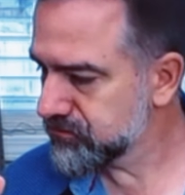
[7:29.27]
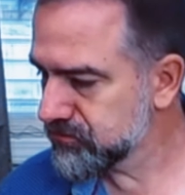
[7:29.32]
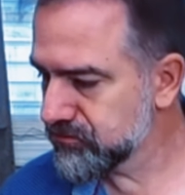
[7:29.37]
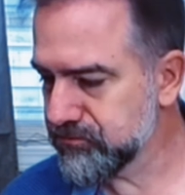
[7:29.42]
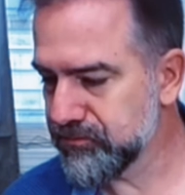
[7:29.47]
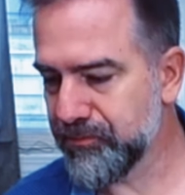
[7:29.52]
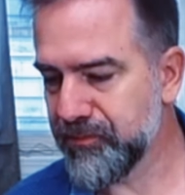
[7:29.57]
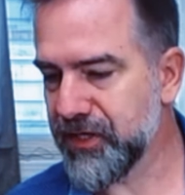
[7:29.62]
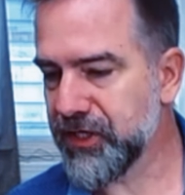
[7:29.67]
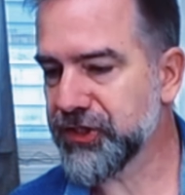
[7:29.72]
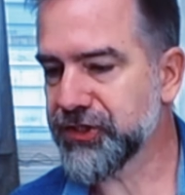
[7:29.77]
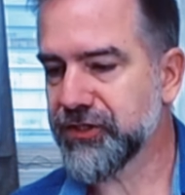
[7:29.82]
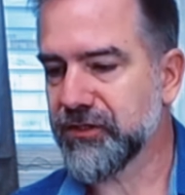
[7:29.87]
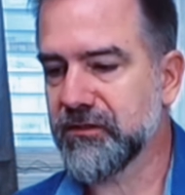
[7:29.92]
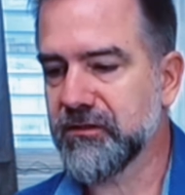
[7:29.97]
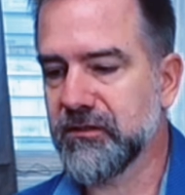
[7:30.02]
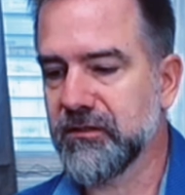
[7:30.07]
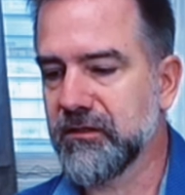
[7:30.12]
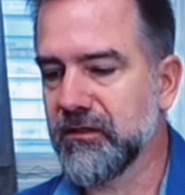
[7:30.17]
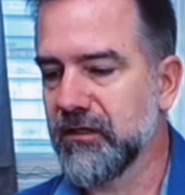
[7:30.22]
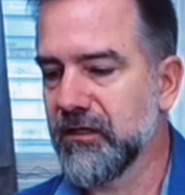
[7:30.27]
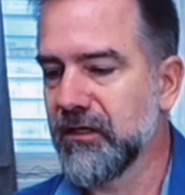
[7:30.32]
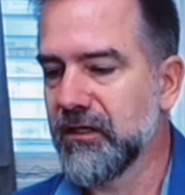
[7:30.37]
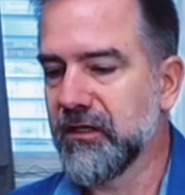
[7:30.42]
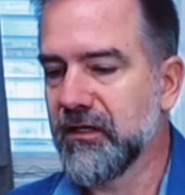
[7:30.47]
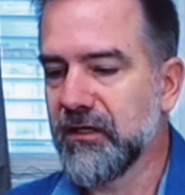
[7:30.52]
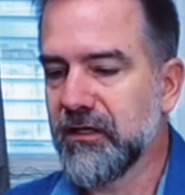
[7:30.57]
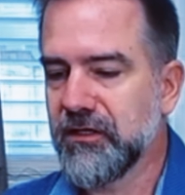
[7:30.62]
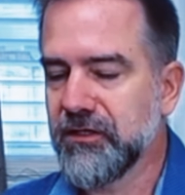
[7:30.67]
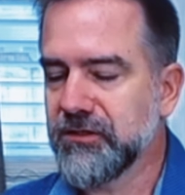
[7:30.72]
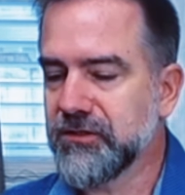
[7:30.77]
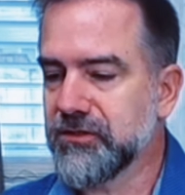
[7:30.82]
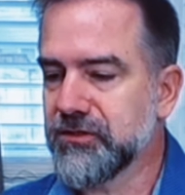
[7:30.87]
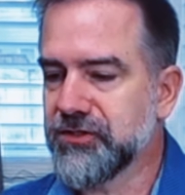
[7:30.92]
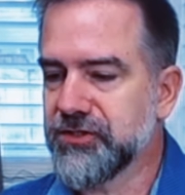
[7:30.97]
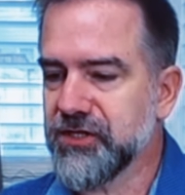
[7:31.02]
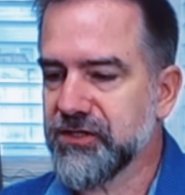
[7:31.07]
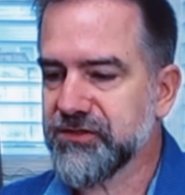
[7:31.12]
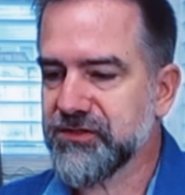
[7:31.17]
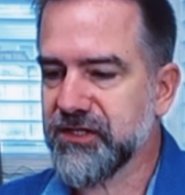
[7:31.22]
bit of sugar,
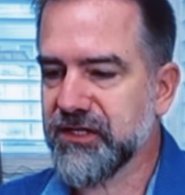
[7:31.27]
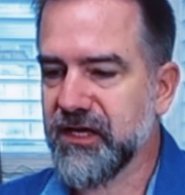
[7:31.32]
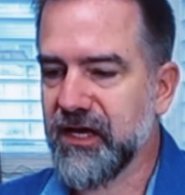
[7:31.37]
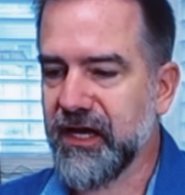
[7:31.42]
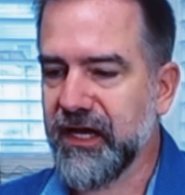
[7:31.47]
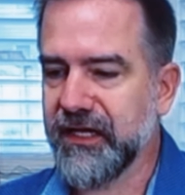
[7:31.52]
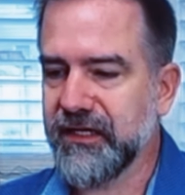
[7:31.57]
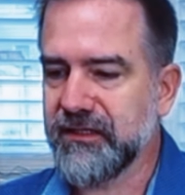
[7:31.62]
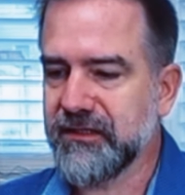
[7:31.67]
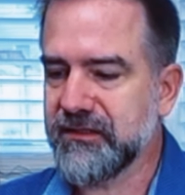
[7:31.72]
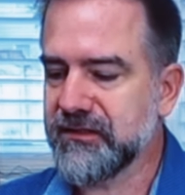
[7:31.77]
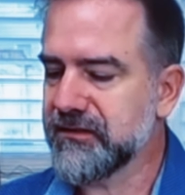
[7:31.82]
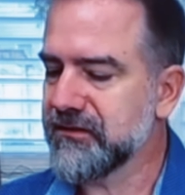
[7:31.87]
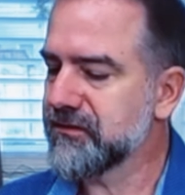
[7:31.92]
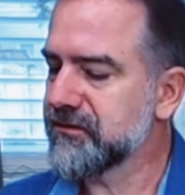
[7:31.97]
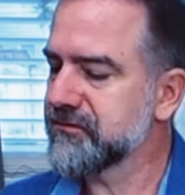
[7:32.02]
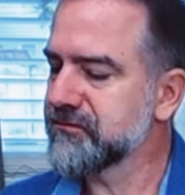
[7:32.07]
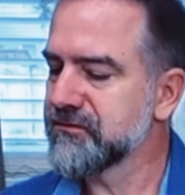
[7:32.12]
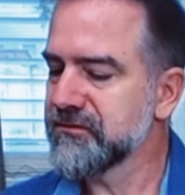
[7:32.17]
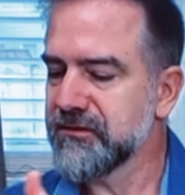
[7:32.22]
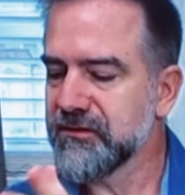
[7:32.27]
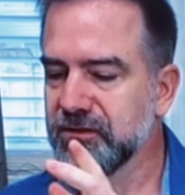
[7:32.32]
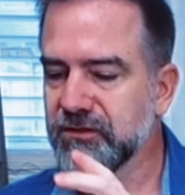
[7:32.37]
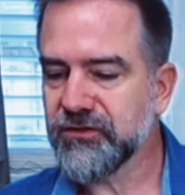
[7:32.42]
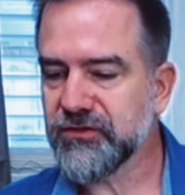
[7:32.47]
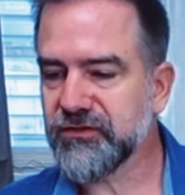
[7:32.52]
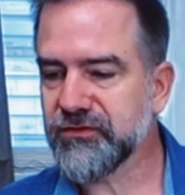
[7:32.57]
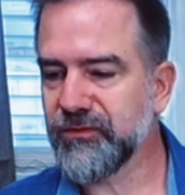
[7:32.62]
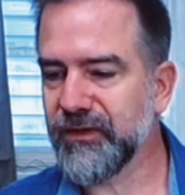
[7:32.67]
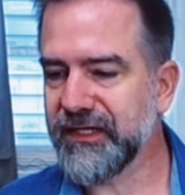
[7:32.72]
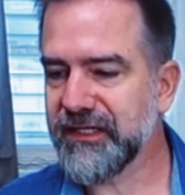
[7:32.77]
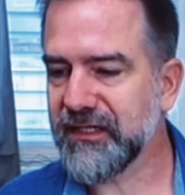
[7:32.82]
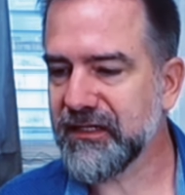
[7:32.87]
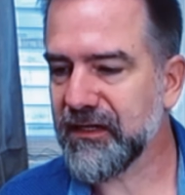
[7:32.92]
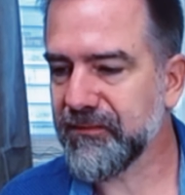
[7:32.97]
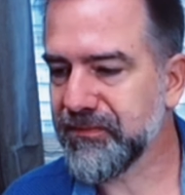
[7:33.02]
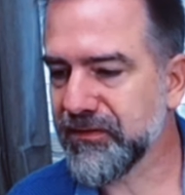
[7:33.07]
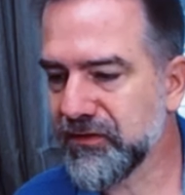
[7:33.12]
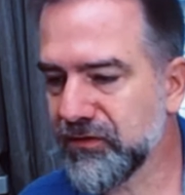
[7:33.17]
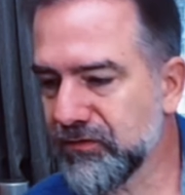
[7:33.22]
just to kind of sweeten it
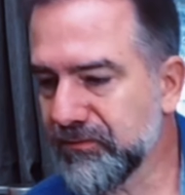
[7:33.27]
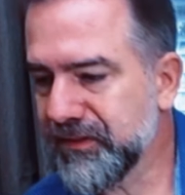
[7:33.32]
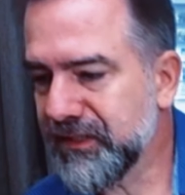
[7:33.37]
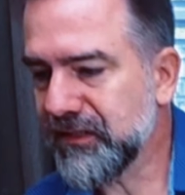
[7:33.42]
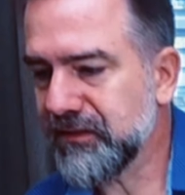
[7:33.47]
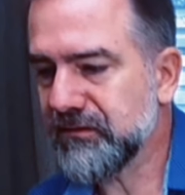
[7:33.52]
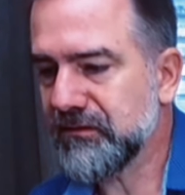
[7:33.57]
up a little bit.